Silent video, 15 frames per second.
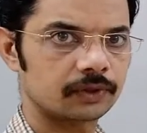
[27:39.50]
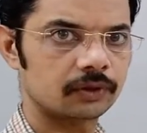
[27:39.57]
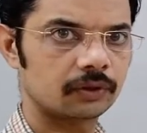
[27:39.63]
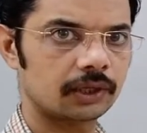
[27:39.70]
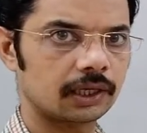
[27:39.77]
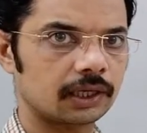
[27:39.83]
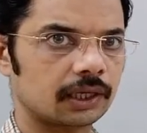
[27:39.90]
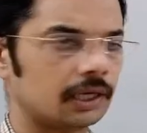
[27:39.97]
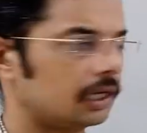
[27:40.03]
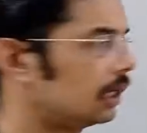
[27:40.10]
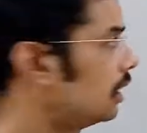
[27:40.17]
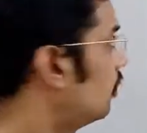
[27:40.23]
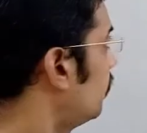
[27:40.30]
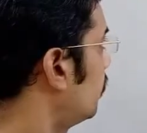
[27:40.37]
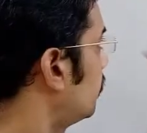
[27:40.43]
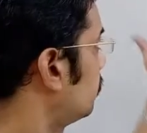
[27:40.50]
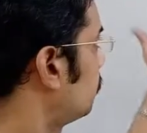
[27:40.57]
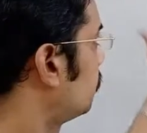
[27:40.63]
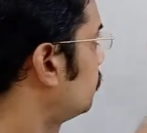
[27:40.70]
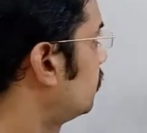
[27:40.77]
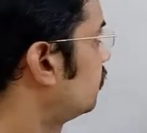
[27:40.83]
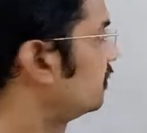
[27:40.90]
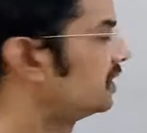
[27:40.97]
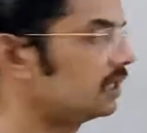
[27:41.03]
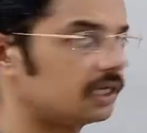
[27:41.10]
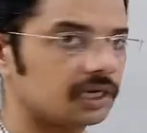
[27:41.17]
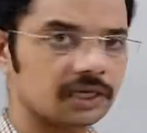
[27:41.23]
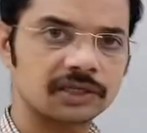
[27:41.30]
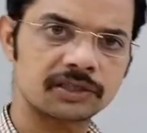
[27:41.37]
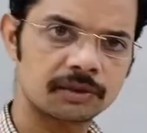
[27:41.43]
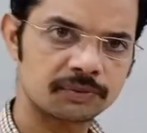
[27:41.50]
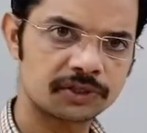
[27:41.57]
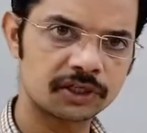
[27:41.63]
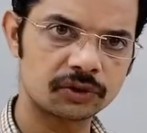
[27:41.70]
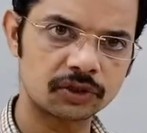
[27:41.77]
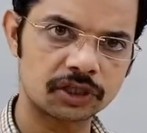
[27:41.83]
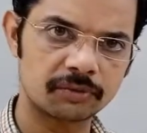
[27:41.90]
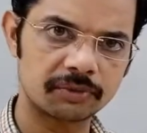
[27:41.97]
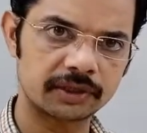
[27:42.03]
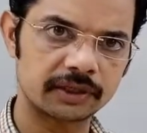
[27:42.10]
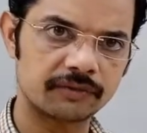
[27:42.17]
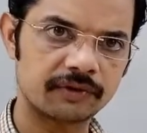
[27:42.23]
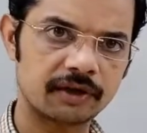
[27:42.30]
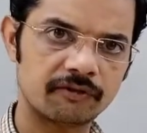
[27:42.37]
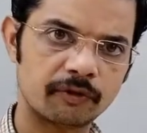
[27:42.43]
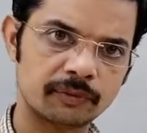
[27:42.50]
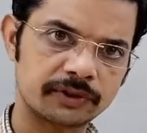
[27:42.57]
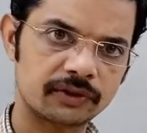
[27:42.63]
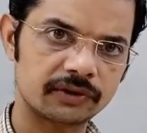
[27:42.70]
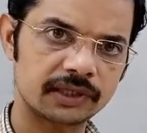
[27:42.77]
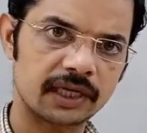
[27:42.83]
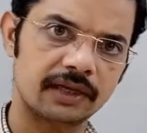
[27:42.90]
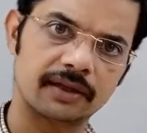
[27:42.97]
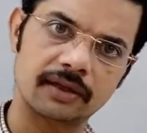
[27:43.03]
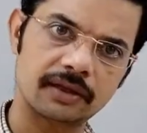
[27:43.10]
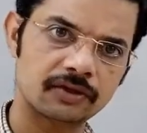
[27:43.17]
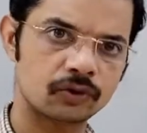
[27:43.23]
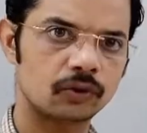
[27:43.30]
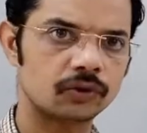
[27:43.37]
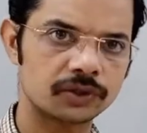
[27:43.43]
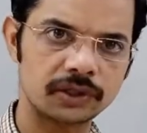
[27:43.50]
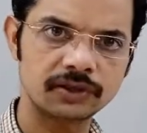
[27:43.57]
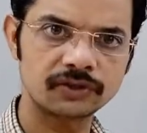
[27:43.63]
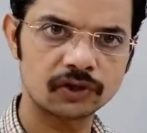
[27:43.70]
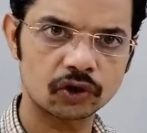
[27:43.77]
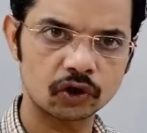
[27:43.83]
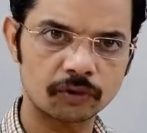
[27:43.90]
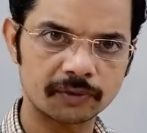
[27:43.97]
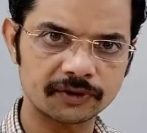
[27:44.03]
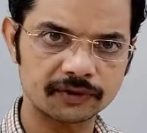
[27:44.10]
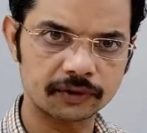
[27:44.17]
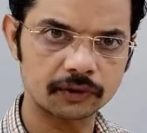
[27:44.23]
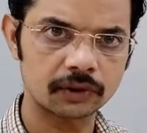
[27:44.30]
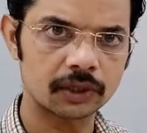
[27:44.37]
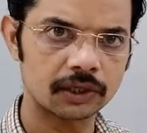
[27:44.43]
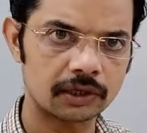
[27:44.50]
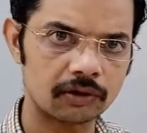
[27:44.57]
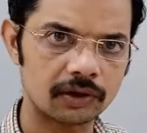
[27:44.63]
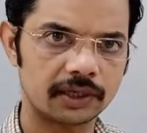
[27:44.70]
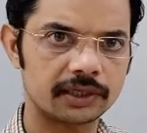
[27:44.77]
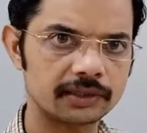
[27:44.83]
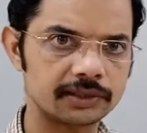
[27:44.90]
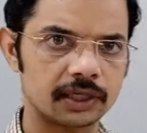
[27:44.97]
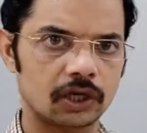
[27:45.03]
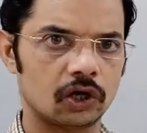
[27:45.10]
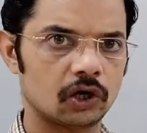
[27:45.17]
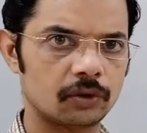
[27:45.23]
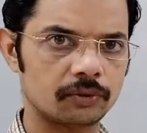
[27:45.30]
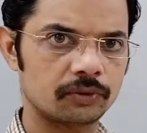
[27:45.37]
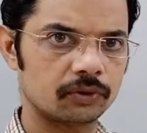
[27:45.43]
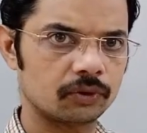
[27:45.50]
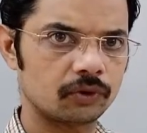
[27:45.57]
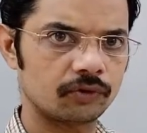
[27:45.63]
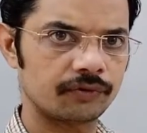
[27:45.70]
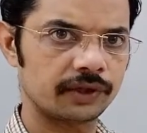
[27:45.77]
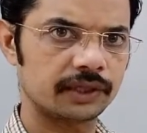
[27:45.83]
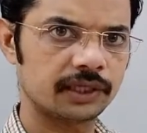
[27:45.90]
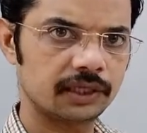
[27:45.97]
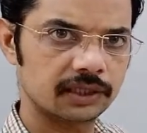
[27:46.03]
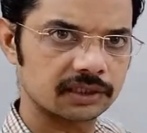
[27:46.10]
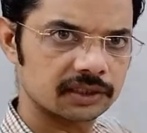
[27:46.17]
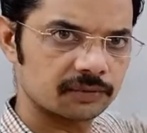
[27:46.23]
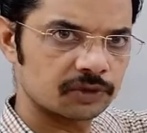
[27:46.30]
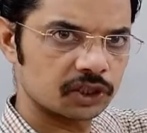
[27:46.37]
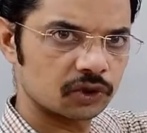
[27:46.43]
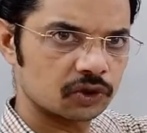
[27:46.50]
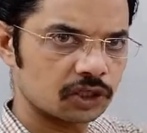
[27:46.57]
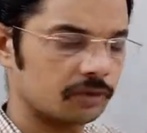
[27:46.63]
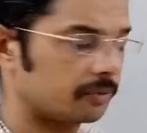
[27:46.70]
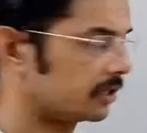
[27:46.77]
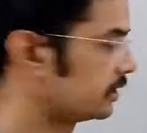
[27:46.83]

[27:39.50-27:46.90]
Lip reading: Okay. Now let us proceed with the substitution method. We have observed that the solution is 0 comma 0. Now let us go with the substitution